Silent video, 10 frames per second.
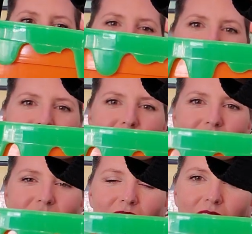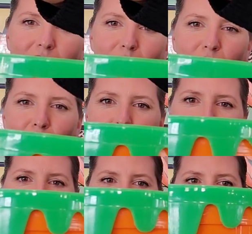cool to get slimed from a
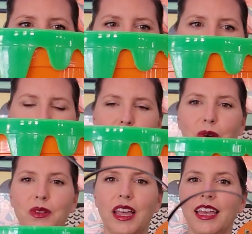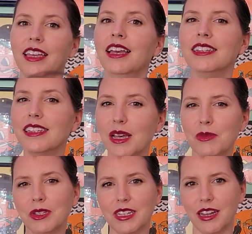Nickelodeon show like
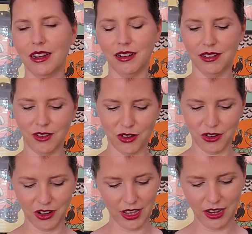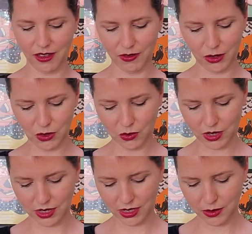Double Dare or any of those
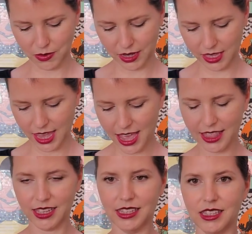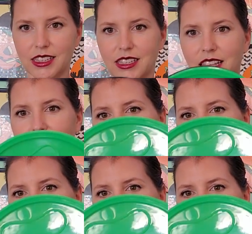ones. But yeah, this has